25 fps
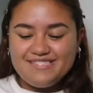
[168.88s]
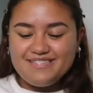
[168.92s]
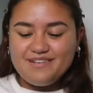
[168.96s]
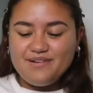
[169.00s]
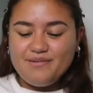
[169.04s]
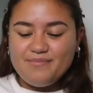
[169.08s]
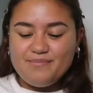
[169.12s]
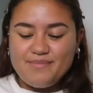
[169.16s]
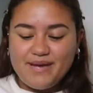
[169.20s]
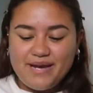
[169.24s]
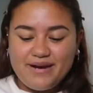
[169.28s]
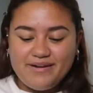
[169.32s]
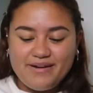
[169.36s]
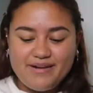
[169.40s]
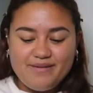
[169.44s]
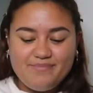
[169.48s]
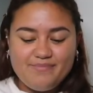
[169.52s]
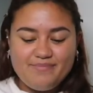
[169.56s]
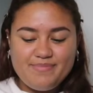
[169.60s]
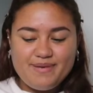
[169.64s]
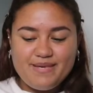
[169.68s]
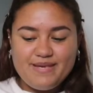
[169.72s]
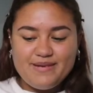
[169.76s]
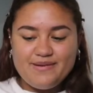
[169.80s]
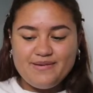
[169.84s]
So
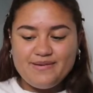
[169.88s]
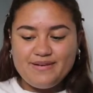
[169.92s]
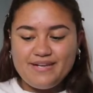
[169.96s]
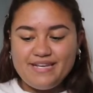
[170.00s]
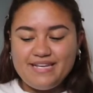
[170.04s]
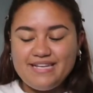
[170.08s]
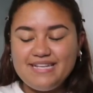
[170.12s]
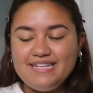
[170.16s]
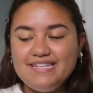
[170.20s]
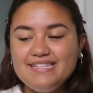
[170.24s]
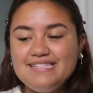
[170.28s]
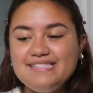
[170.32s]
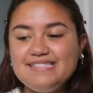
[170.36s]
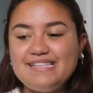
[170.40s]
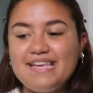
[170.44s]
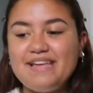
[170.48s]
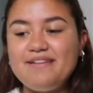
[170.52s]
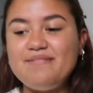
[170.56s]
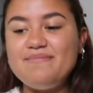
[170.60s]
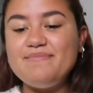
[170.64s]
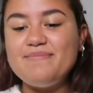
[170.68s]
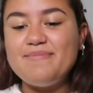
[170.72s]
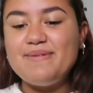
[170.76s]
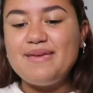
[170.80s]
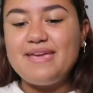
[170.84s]
Merit Beauty
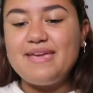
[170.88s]
sent